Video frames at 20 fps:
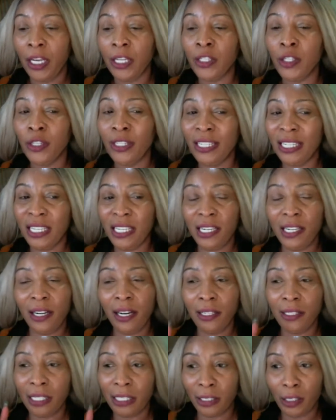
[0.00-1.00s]
You need
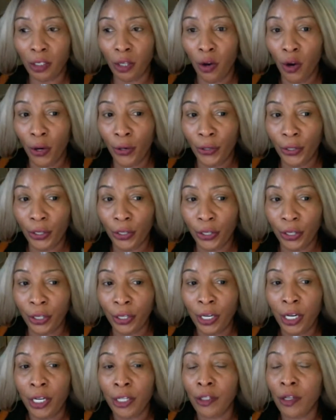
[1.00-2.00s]
the toner
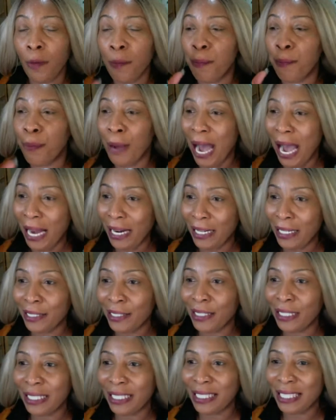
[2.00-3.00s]
to
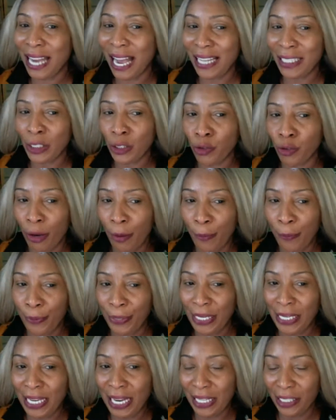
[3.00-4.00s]
balance the natural
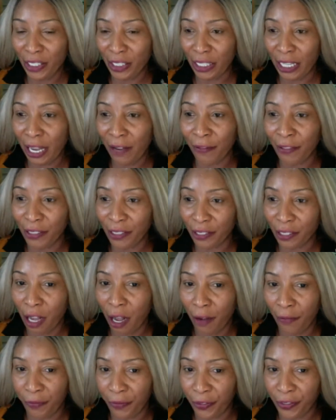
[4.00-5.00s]
pH levels
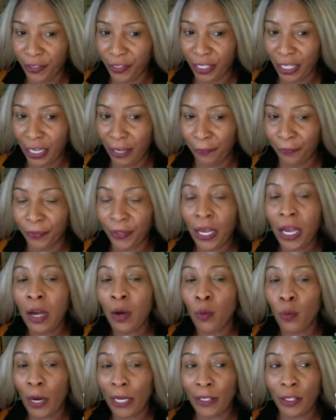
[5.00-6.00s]
of the skin.
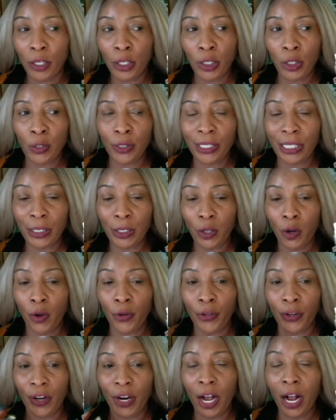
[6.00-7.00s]
When you use a
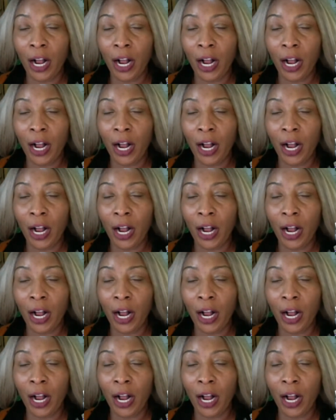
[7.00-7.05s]
toner